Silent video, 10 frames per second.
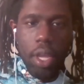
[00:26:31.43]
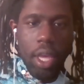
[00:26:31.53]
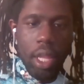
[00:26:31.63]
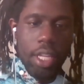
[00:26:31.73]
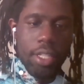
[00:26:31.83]
at
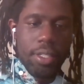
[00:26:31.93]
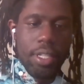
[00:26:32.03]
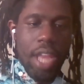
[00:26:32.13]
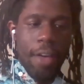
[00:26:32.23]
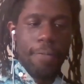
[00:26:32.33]
least
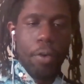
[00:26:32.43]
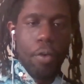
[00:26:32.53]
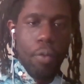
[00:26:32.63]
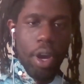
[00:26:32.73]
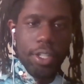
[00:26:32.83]
not feel
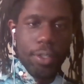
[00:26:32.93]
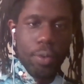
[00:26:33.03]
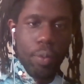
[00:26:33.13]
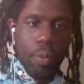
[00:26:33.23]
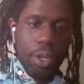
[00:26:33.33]
rushed
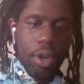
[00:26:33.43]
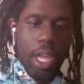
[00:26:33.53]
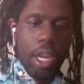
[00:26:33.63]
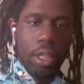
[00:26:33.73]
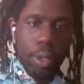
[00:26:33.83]
when you're
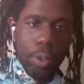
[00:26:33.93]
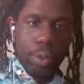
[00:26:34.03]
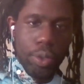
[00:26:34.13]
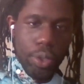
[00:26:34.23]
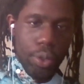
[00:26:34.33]
getting closer
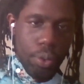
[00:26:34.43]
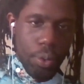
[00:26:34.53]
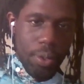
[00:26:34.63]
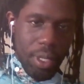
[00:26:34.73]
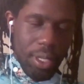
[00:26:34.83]
to
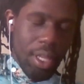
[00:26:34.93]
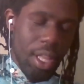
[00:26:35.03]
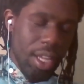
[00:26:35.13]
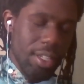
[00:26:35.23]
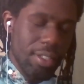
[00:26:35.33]
the deadline,
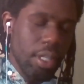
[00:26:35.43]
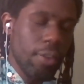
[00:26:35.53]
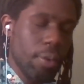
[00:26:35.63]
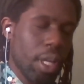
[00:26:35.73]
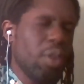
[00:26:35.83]
because then you
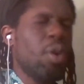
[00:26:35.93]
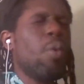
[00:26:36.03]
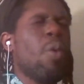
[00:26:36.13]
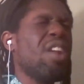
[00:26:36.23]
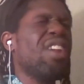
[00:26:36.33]
feel like, you know what,
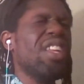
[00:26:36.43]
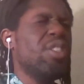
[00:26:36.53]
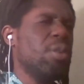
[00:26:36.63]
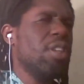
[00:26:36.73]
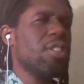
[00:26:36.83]
why did I
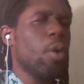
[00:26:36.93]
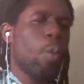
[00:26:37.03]
do this?